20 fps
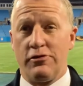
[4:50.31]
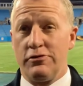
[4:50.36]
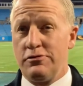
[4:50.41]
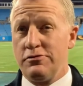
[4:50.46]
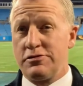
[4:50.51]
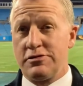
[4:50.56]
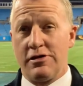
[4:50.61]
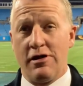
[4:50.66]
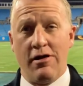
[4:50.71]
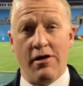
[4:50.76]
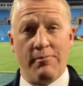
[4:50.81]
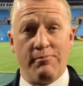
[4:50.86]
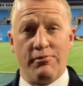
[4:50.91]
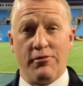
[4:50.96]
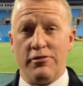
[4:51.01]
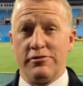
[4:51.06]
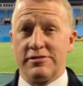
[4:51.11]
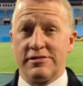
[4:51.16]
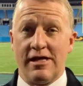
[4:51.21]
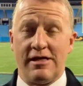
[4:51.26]
Well, you saw
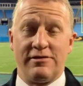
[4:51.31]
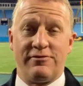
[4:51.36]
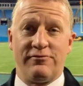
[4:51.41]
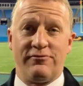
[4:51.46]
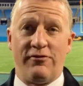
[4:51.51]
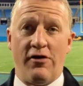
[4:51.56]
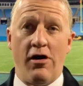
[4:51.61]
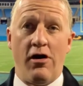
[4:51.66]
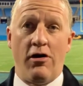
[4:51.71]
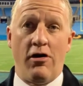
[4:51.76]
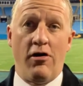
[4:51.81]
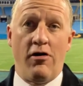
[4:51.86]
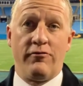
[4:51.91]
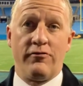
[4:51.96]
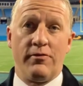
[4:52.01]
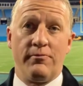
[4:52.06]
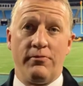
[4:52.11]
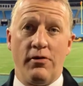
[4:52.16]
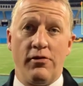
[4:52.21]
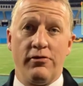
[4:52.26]
Prosise fall
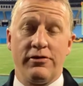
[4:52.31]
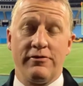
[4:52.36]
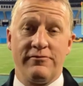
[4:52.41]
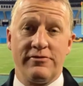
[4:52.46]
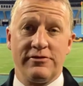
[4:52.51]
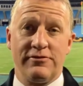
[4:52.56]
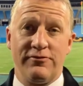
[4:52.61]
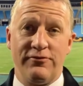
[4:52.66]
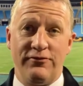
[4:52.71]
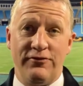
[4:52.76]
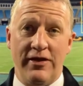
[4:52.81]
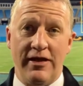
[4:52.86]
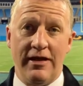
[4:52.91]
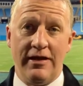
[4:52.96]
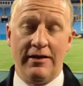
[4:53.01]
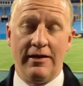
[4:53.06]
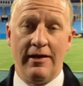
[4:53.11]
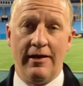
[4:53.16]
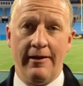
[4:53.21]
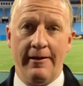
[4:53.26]
over both of his
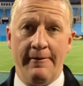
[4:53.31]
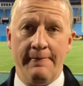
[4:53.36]
feet,